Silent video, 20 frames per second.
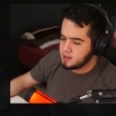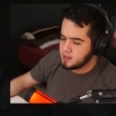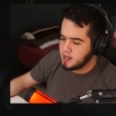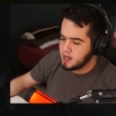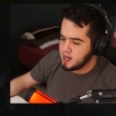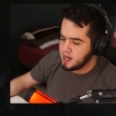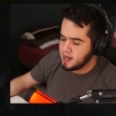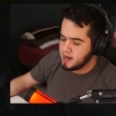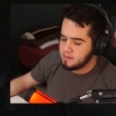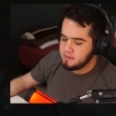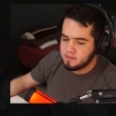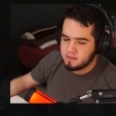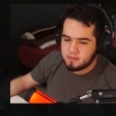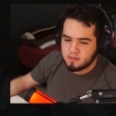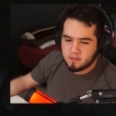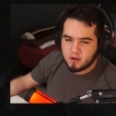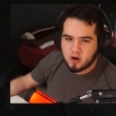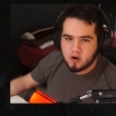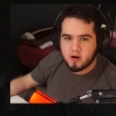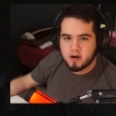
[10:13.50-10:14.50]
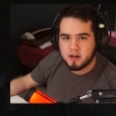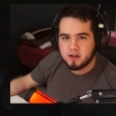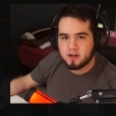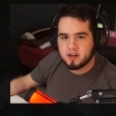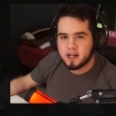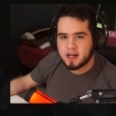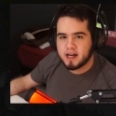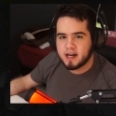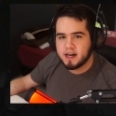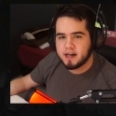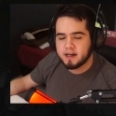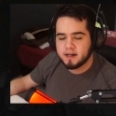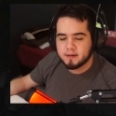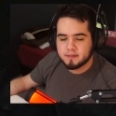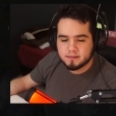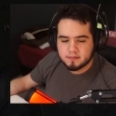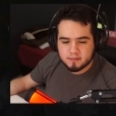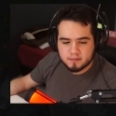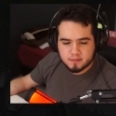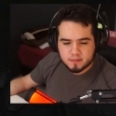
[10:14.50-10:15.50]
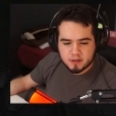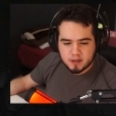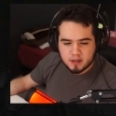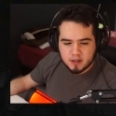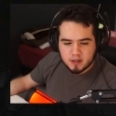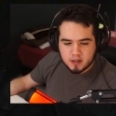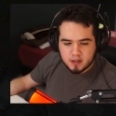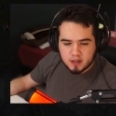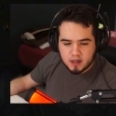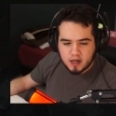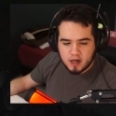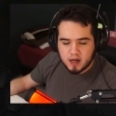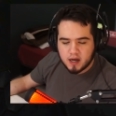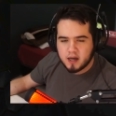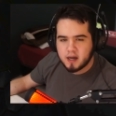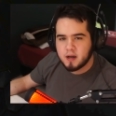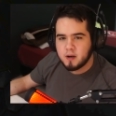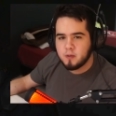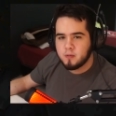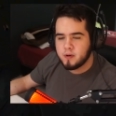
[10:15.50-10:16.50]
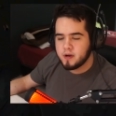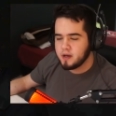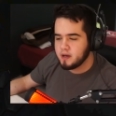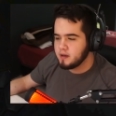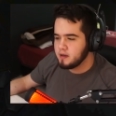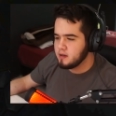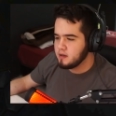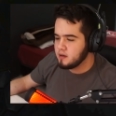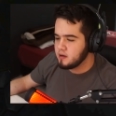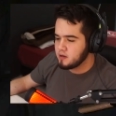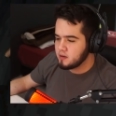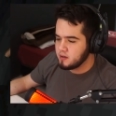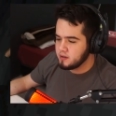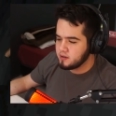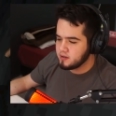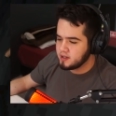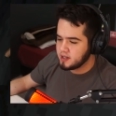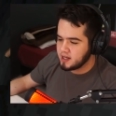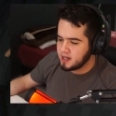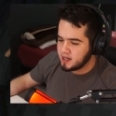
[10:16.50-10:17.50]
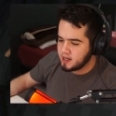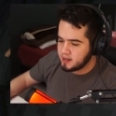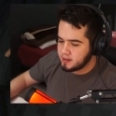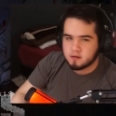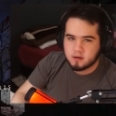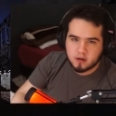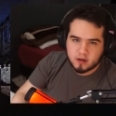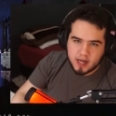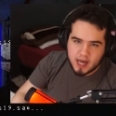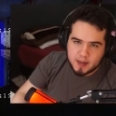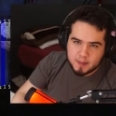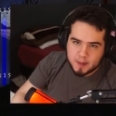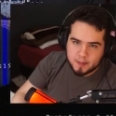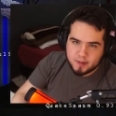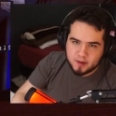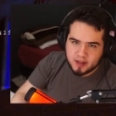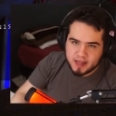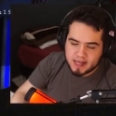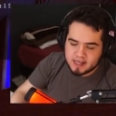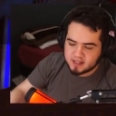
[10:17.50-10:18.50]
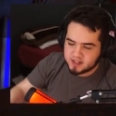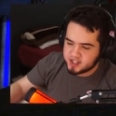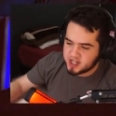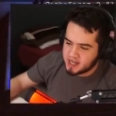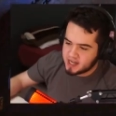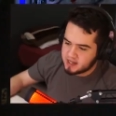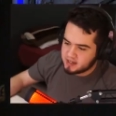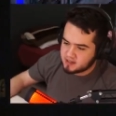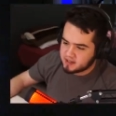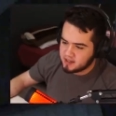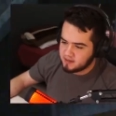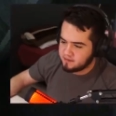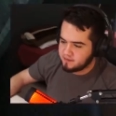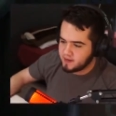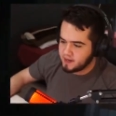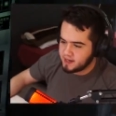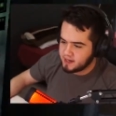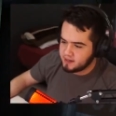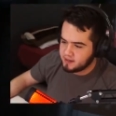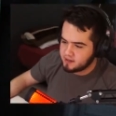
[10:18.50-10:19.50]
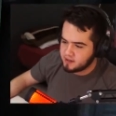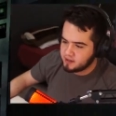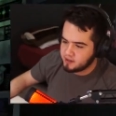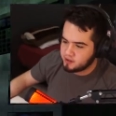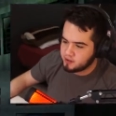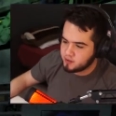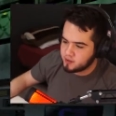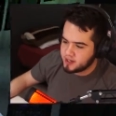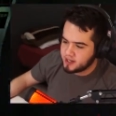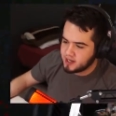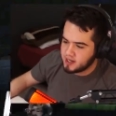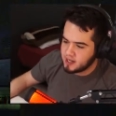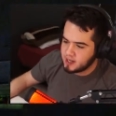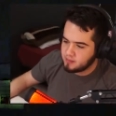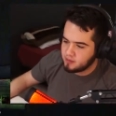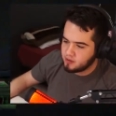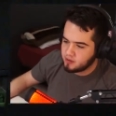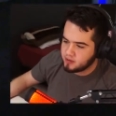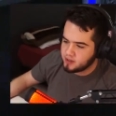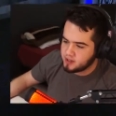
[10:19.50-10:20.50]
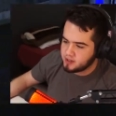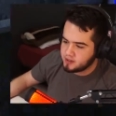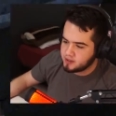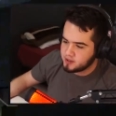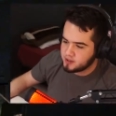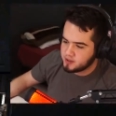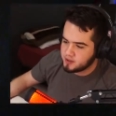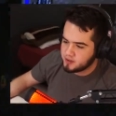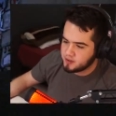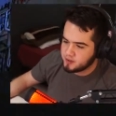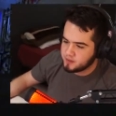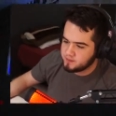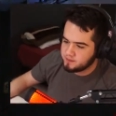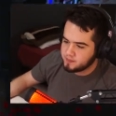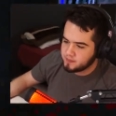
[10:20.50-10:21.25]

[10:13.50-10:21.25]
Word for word: I'm going to die. I will going to die. Okay, people, last chance. If I do not do it, I'm going to